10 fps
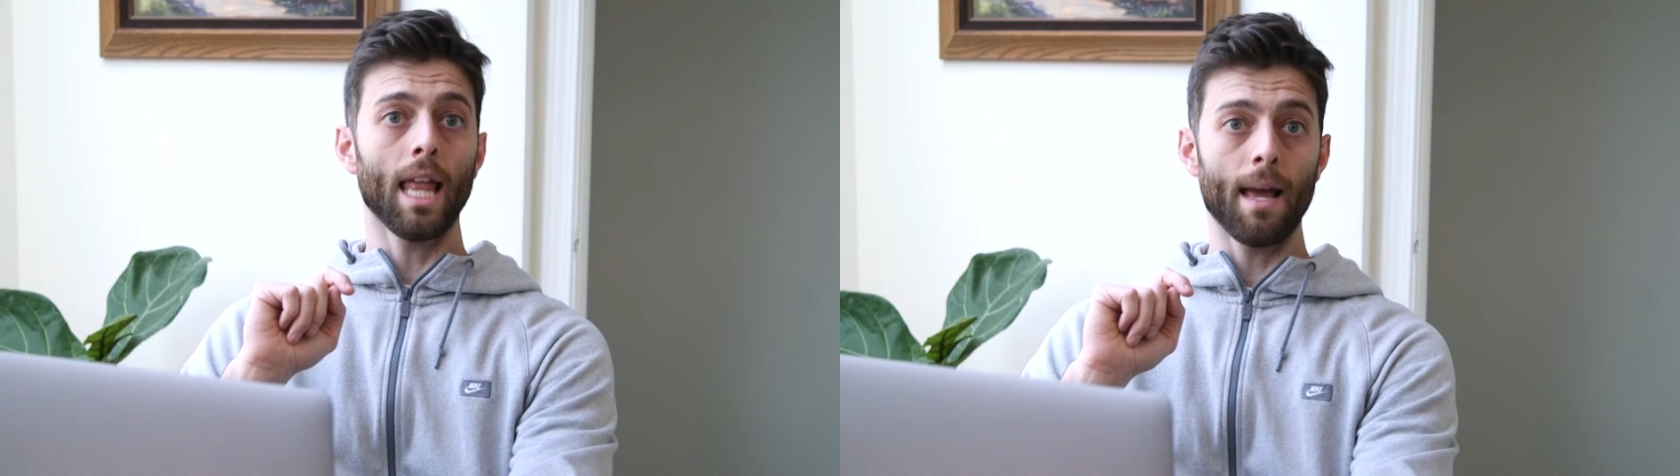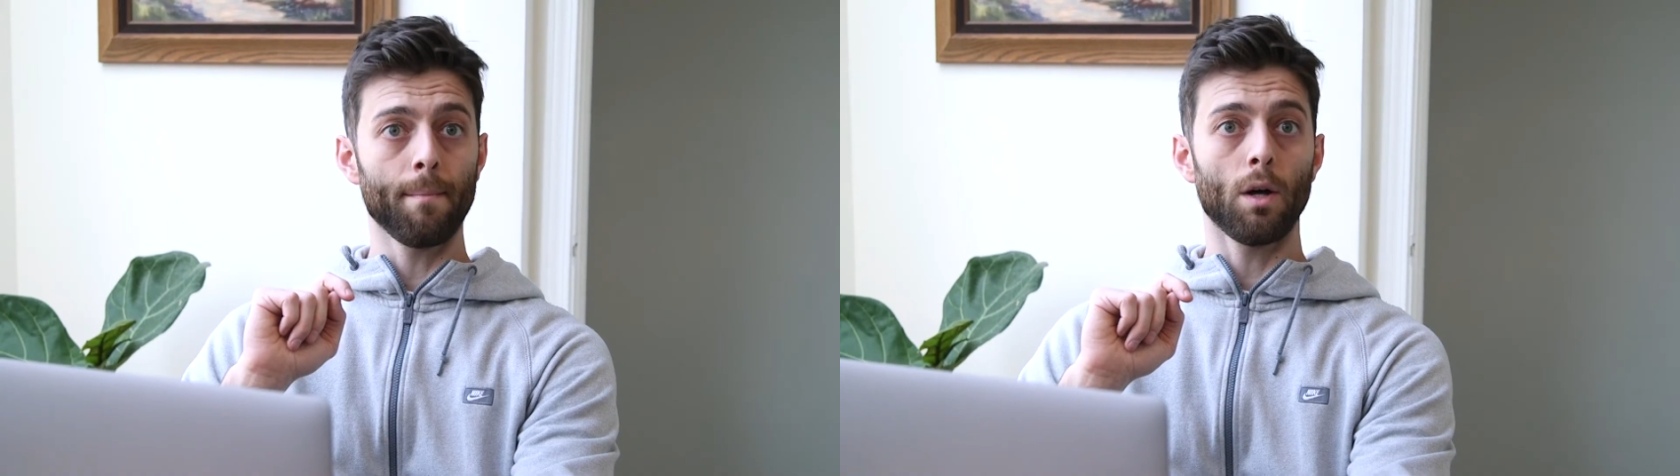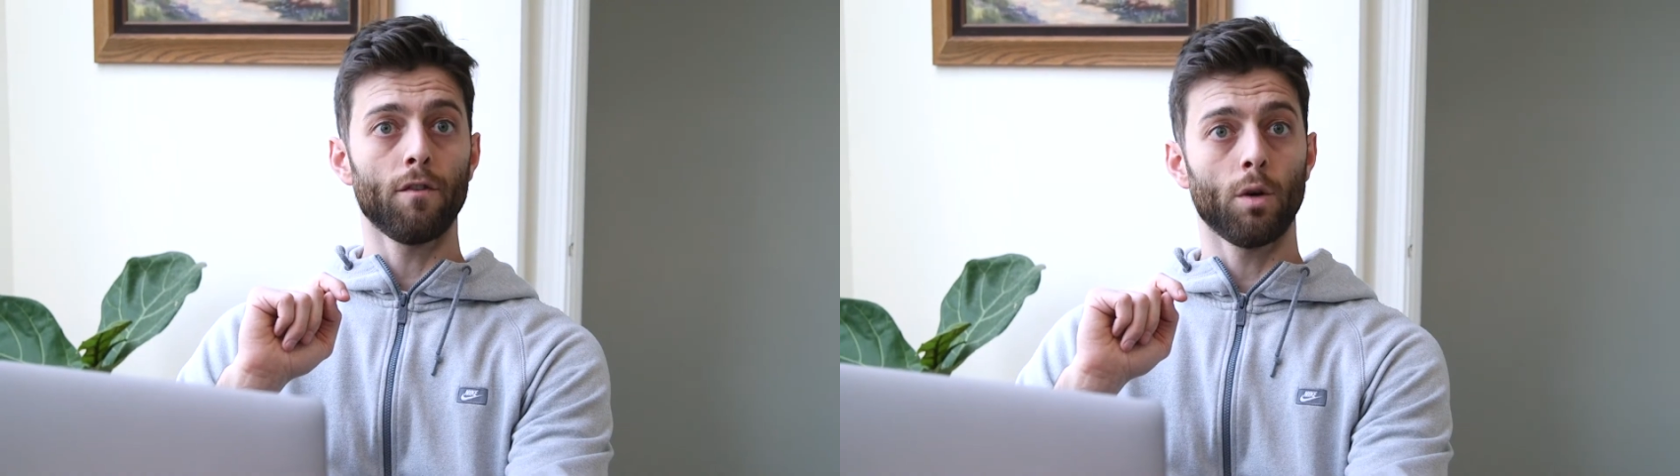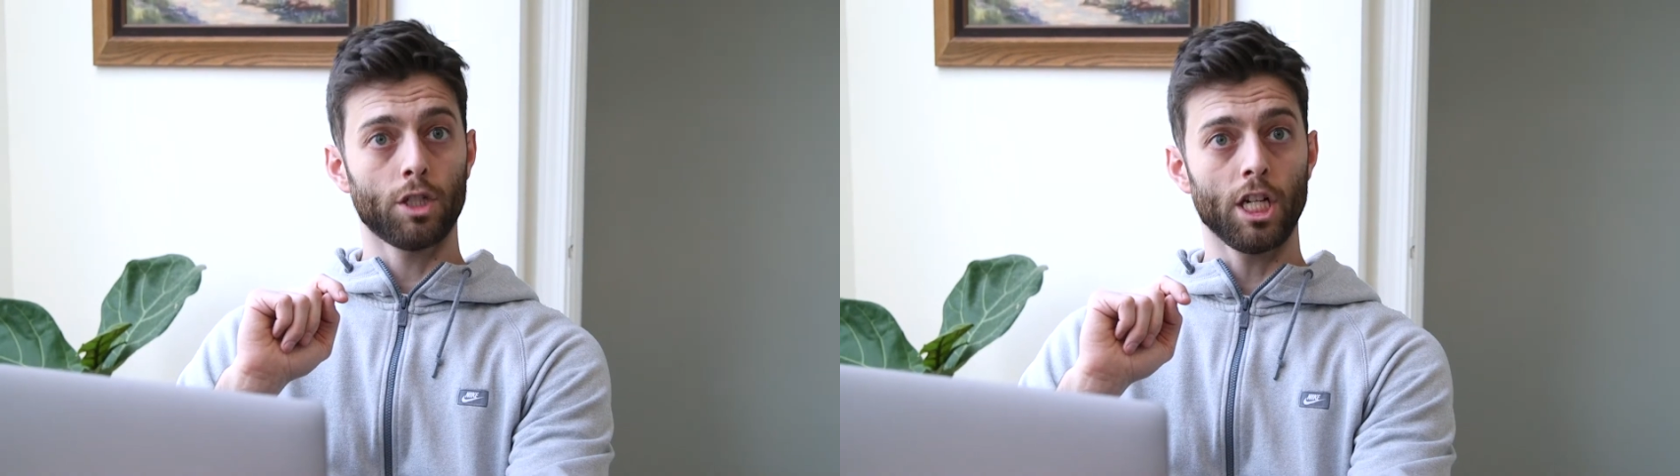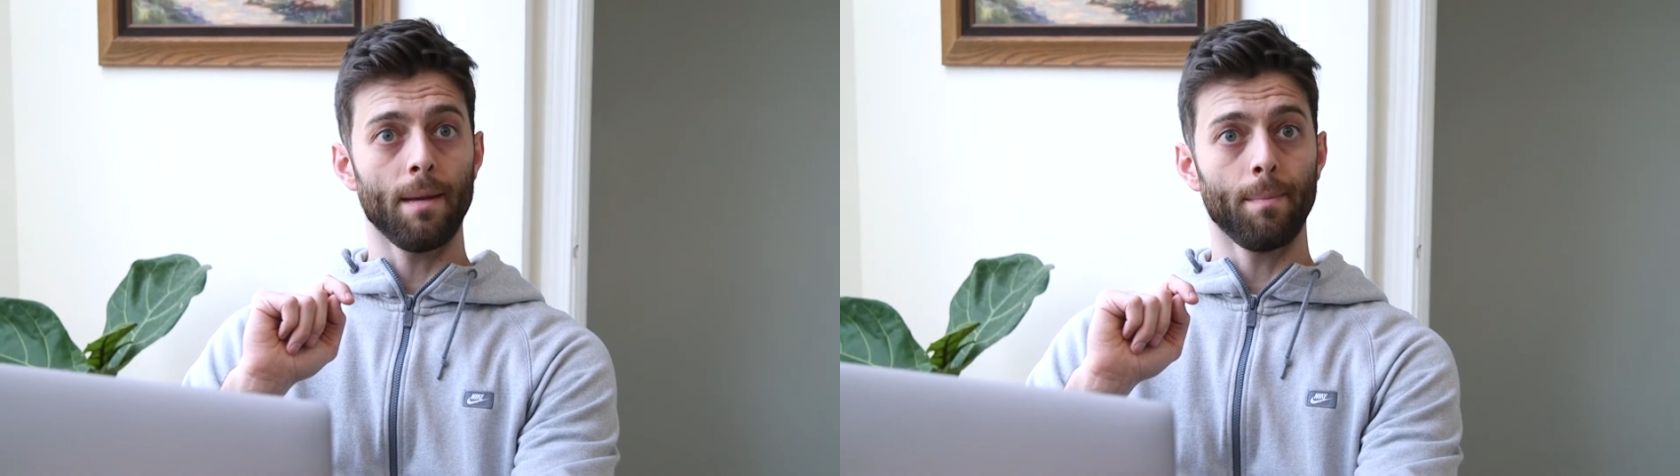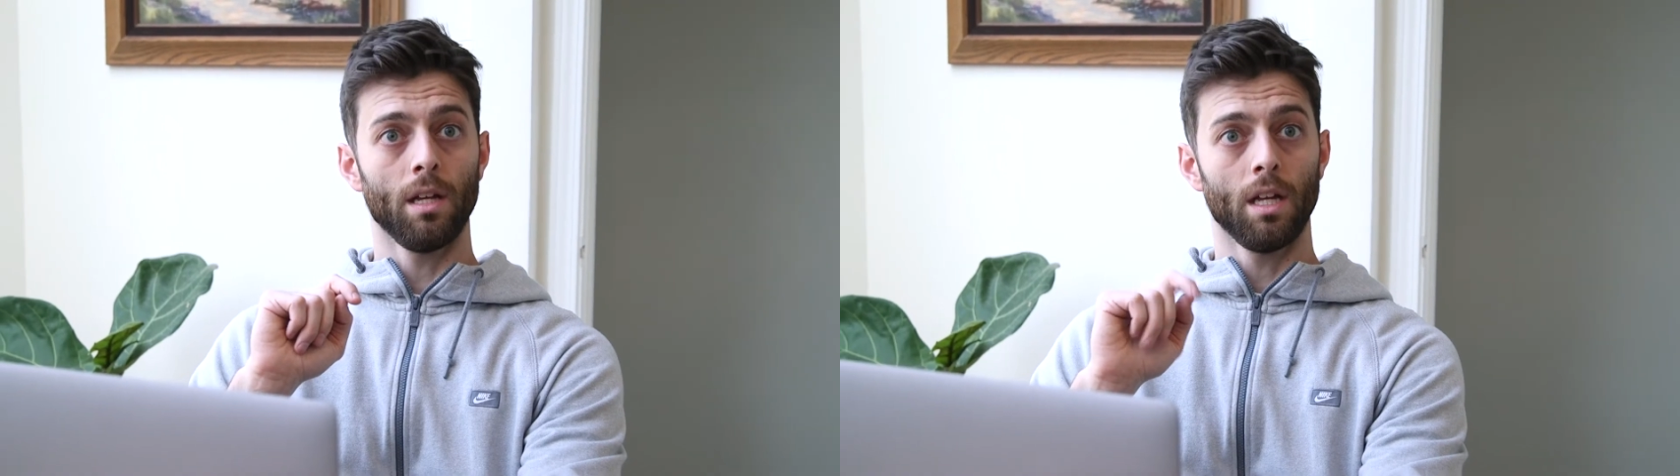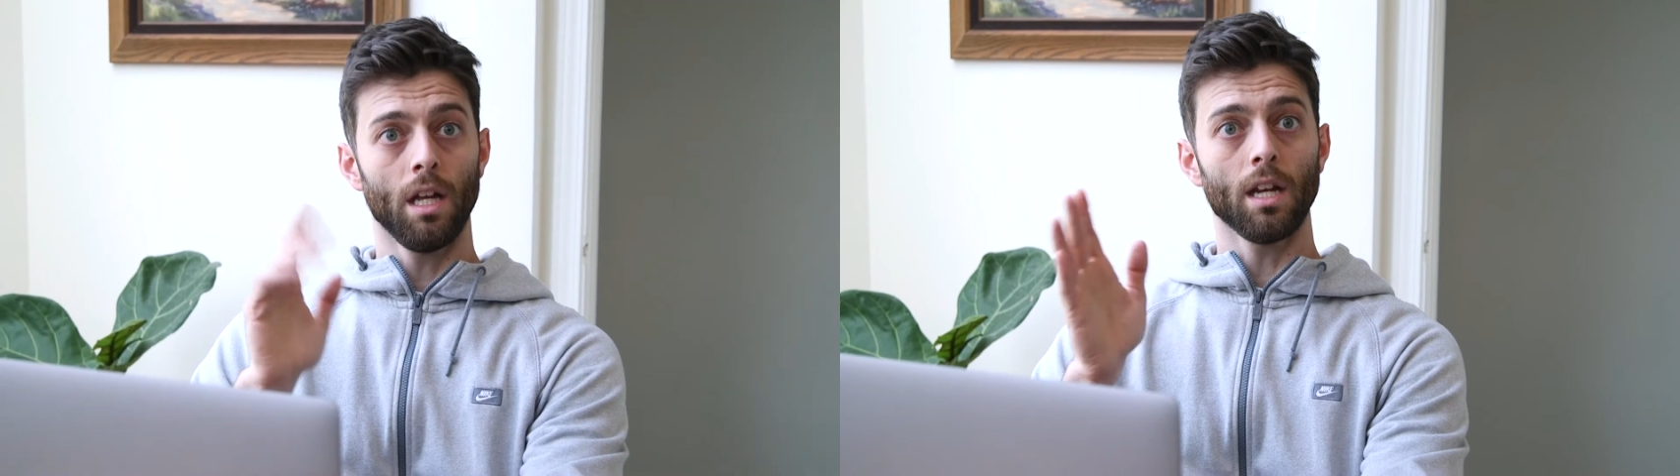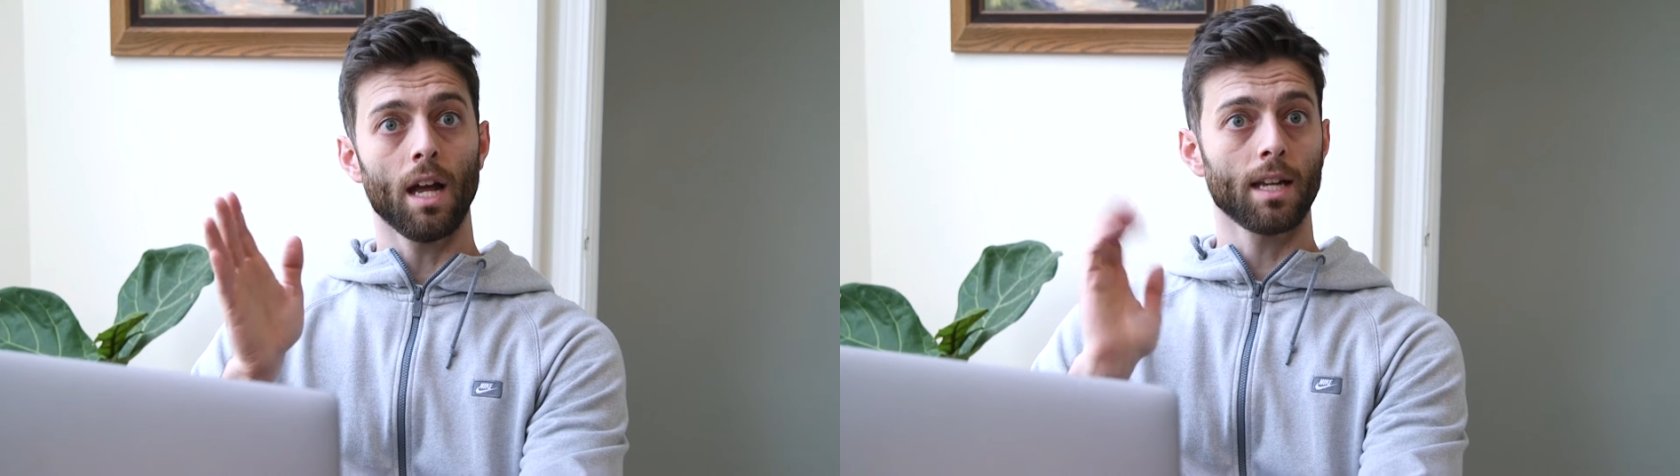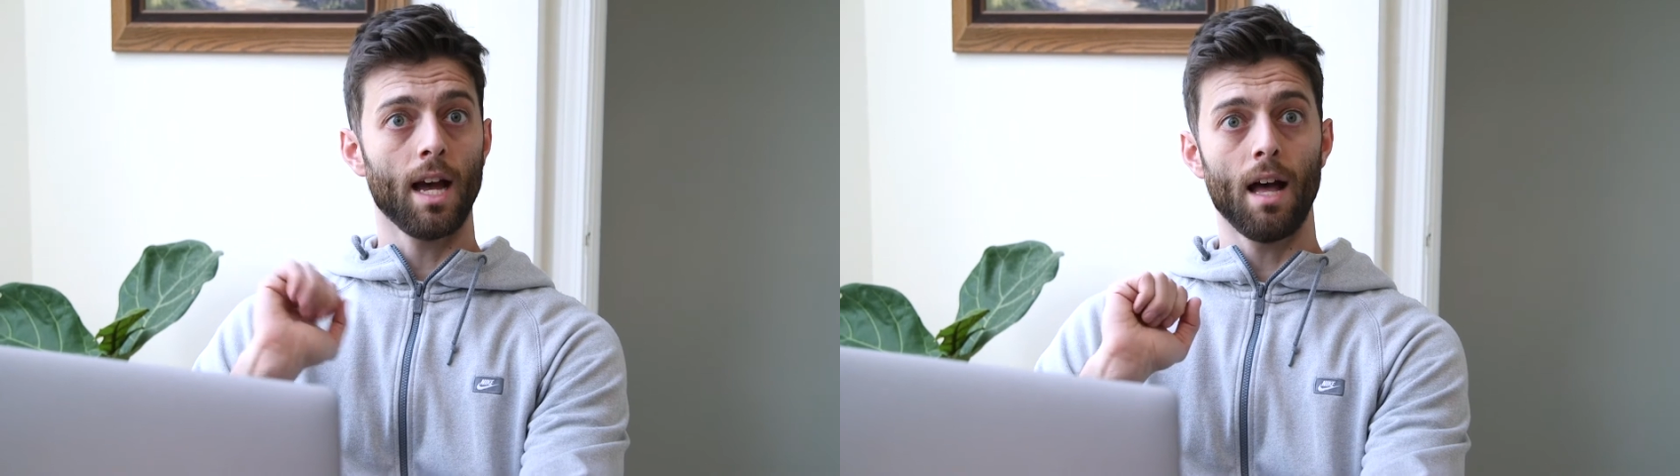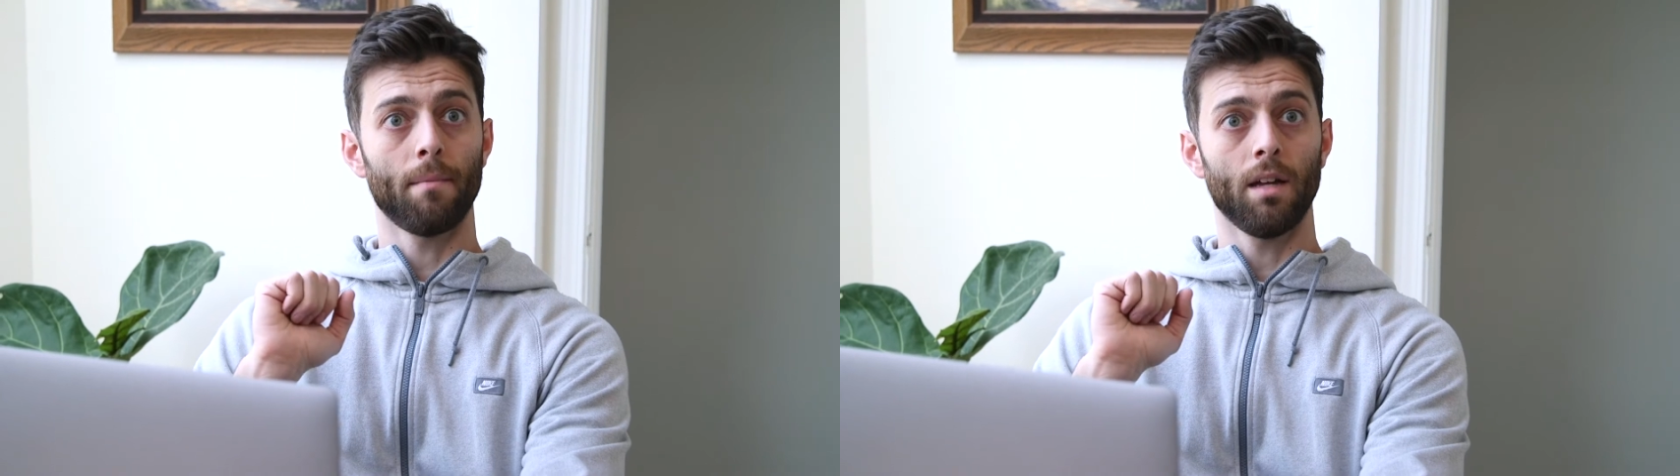Lambo for
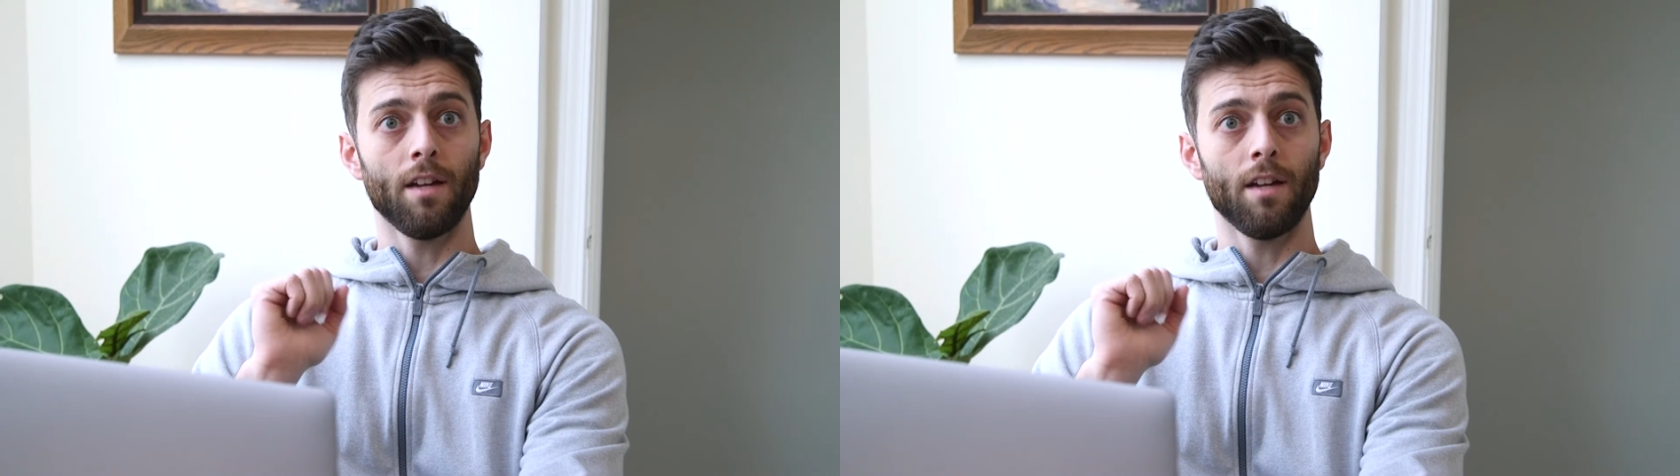cheap.com.